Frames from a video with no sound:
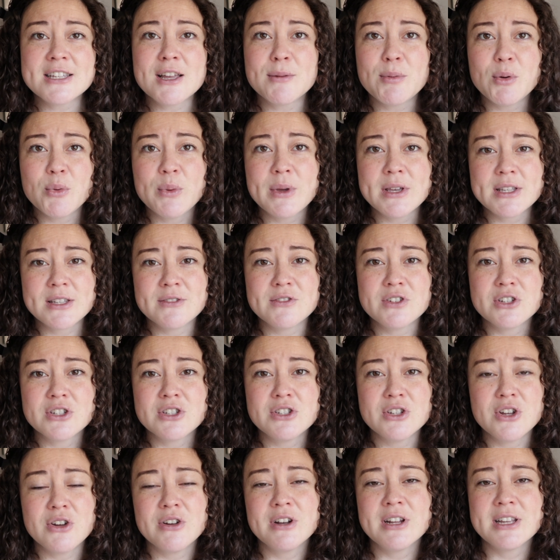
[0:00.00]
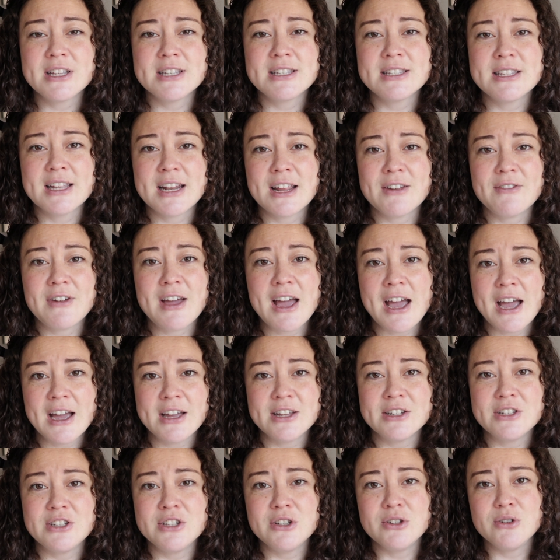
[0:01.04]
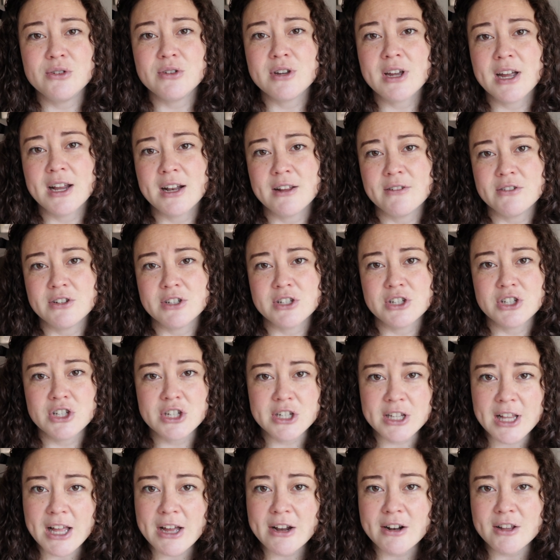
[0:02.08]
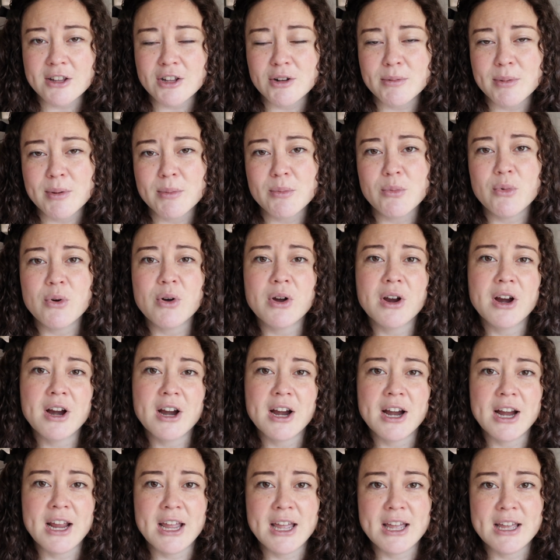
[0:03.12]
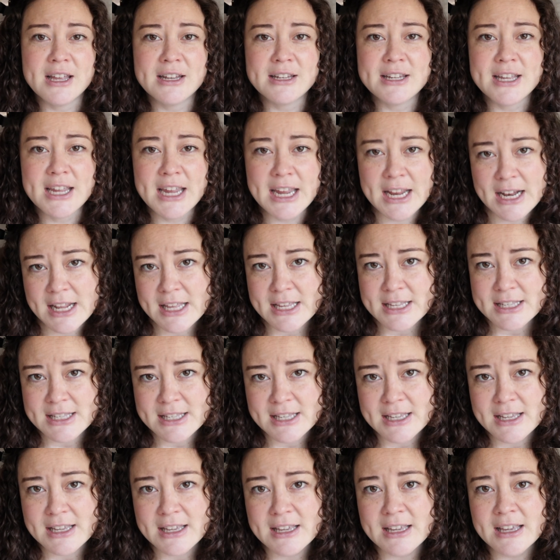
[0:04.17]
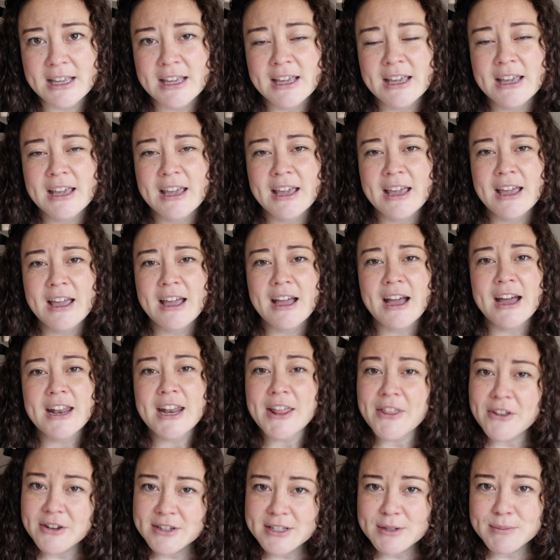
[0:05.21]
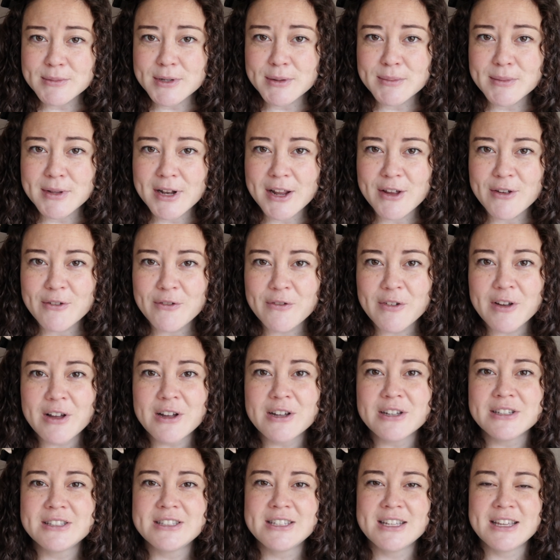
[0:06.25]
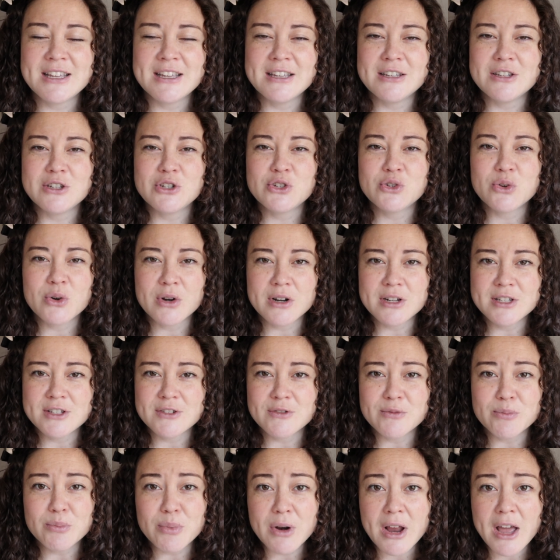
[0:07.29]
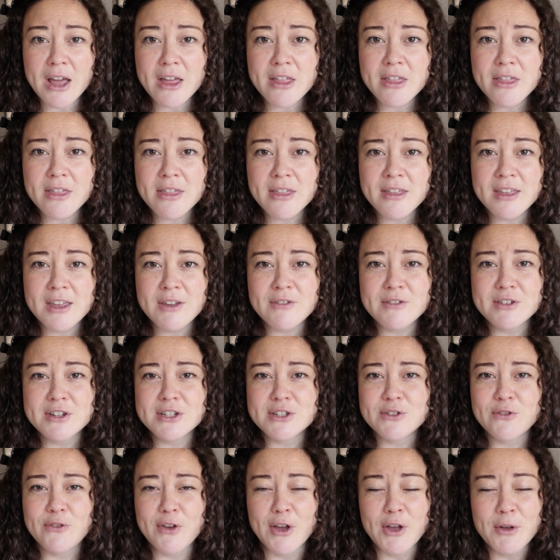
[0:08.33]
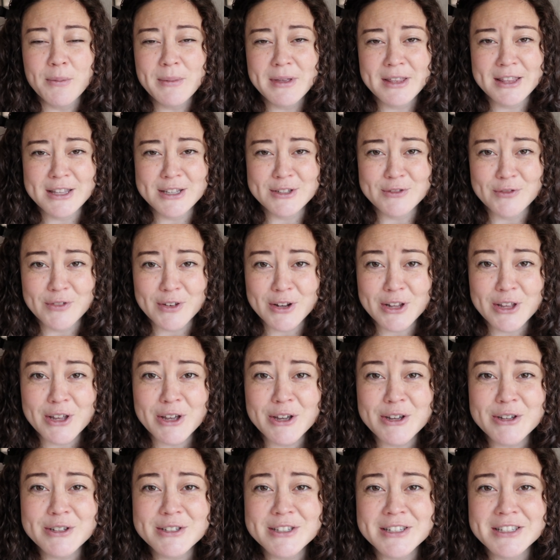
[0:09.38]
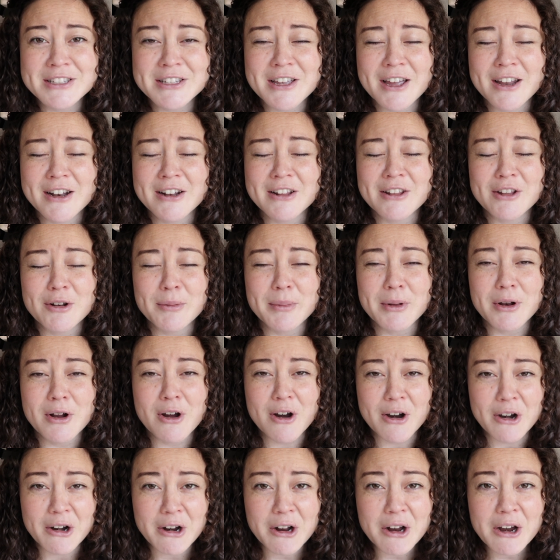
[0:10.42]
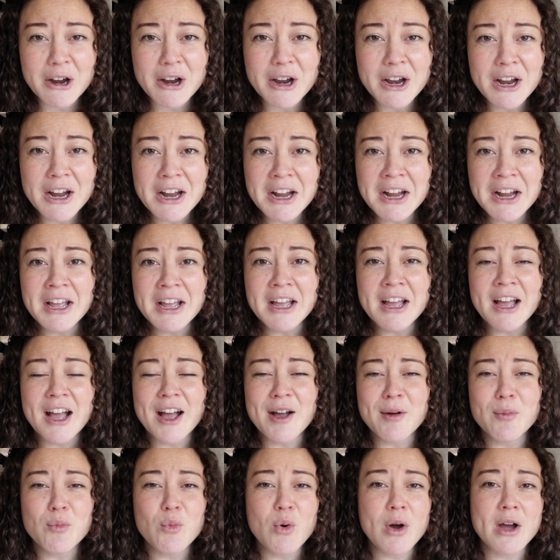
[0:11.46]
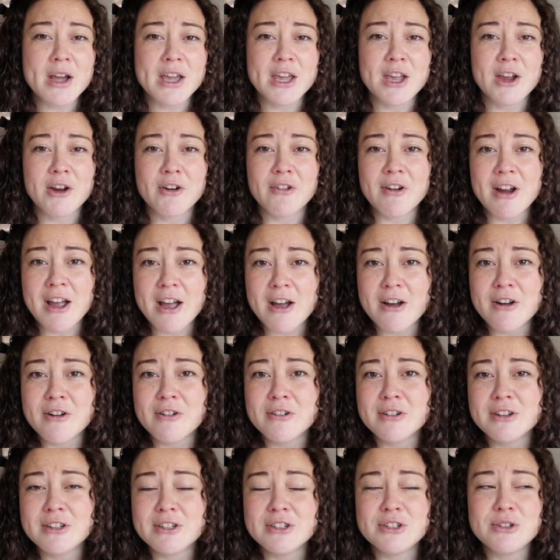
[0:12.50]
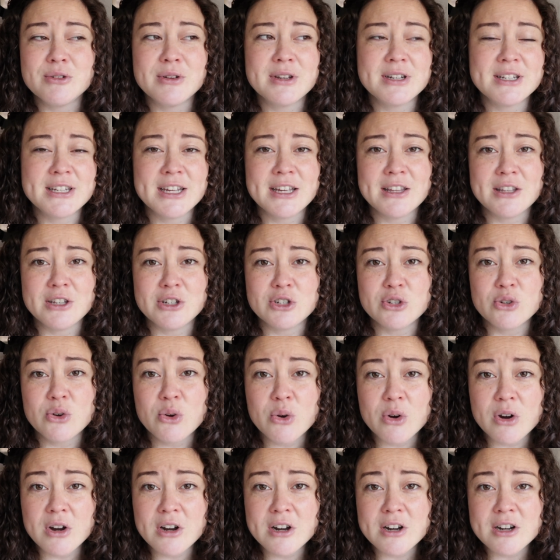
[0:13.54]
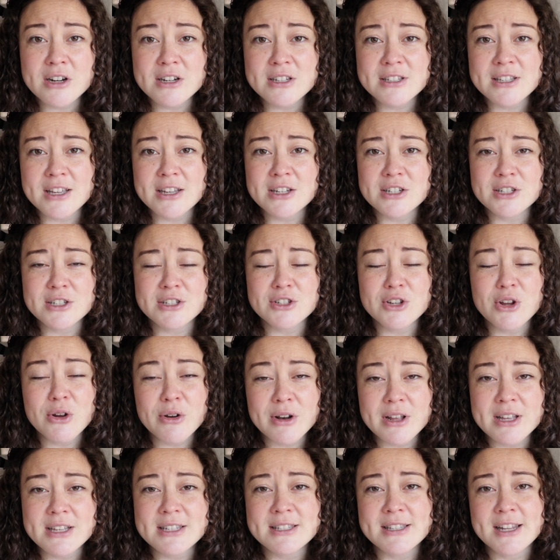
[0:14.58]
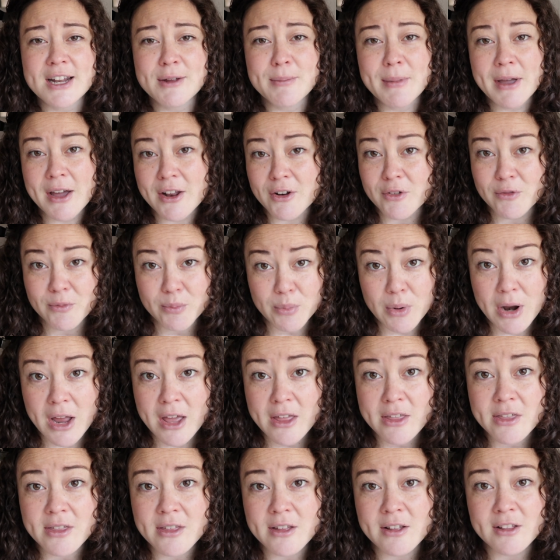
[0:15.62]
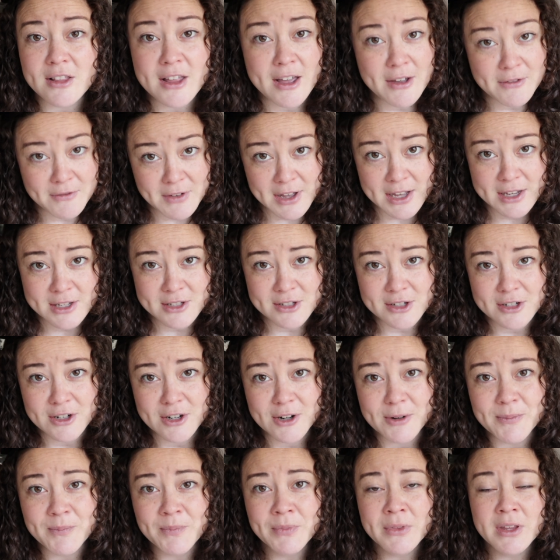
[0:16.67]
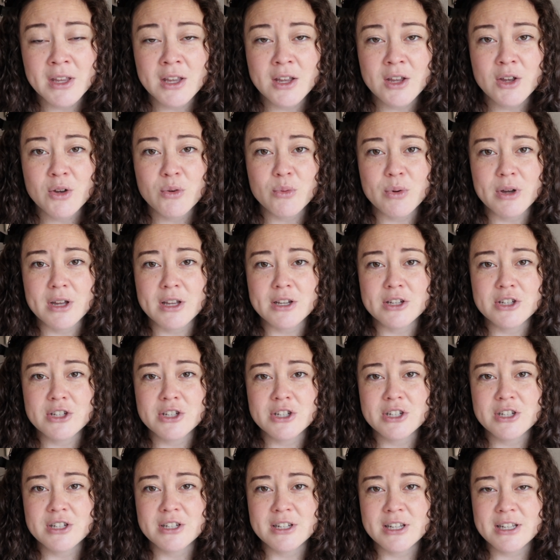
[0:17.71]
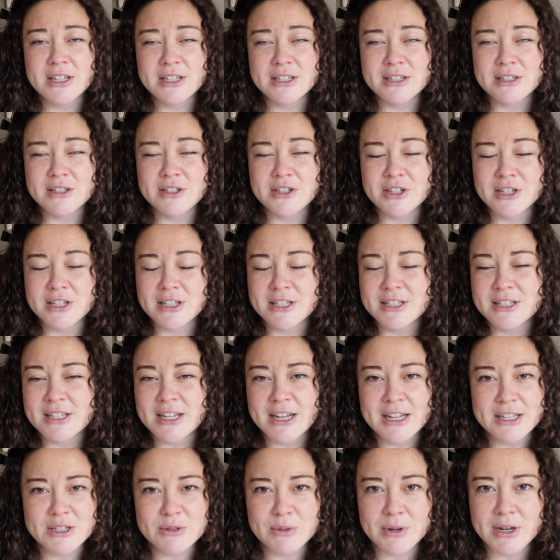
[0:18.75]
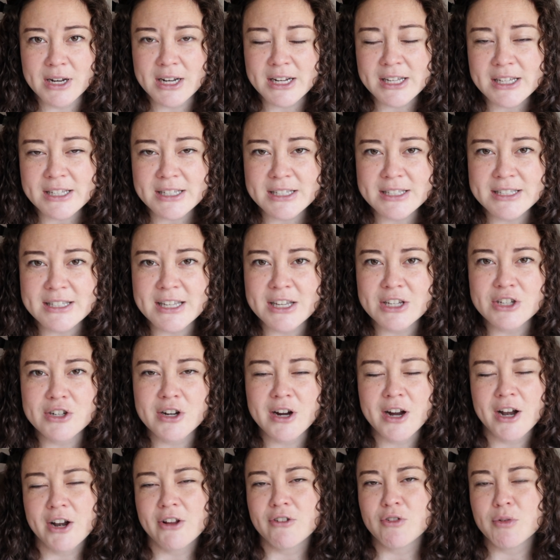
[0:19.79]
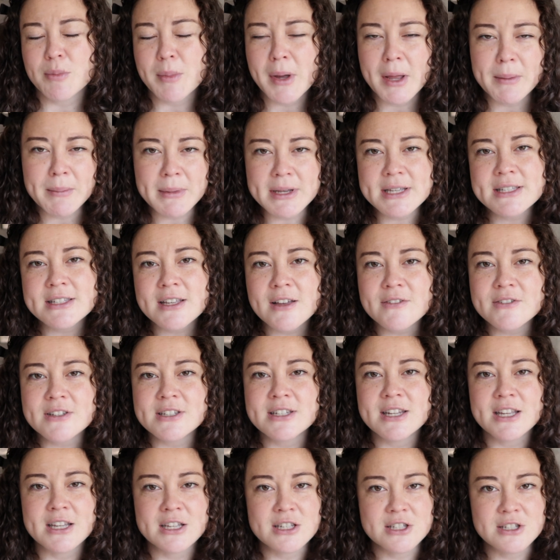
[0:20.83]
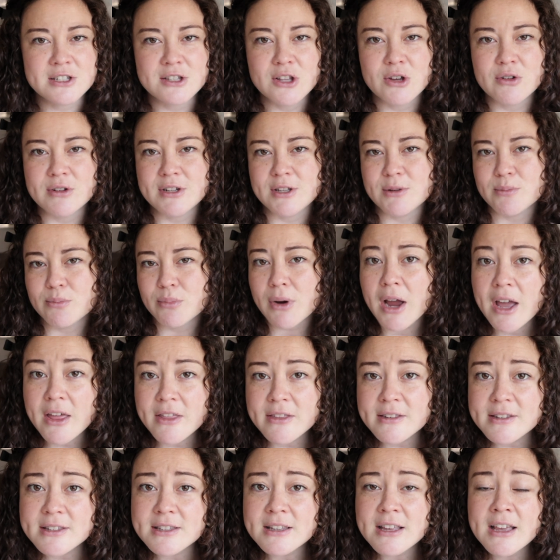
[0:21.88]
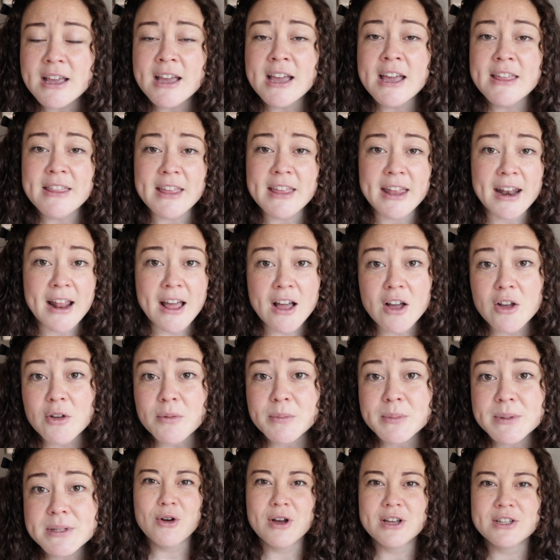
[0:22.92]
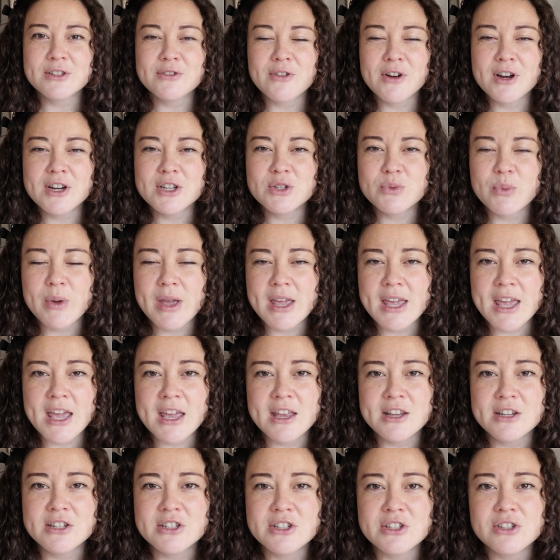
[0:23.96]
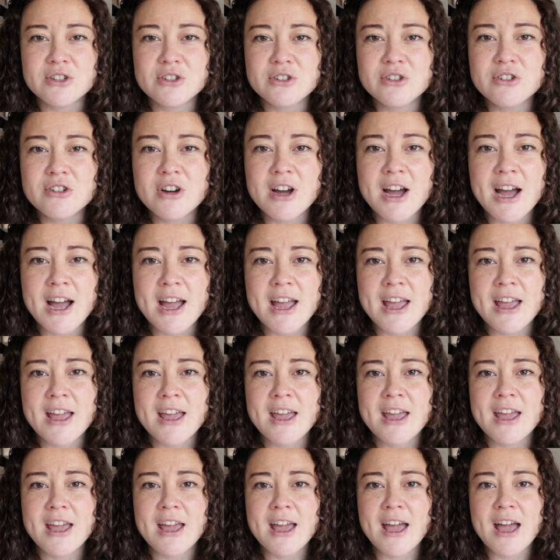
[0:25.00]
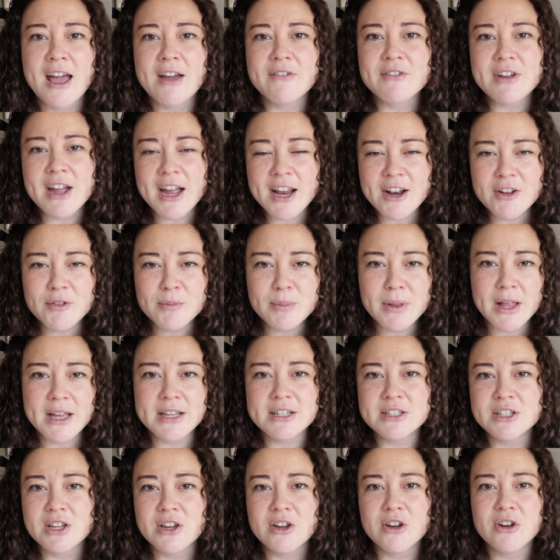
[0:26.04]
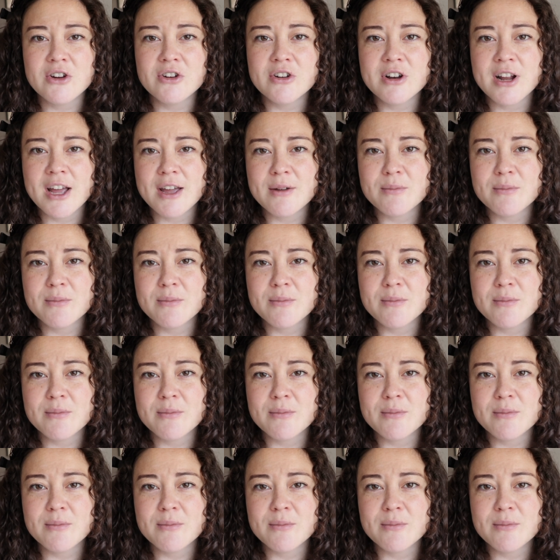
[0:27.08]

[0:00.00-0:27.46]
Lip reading: couple of weeks, I've just noticed that I've had to kind of just chill out a little bit more and take it easy. Another symptom that I've felt is shortness of breath. Even just filming these videos has gotten a little bit harder. Walking around, doing daily chores, I just noticed that I'm out of breath a lot faster, which is just, it is what it is. I try to remind myself to take slow, deep breaths. That helps. So as far as weight gain too, I have kind of plateaued.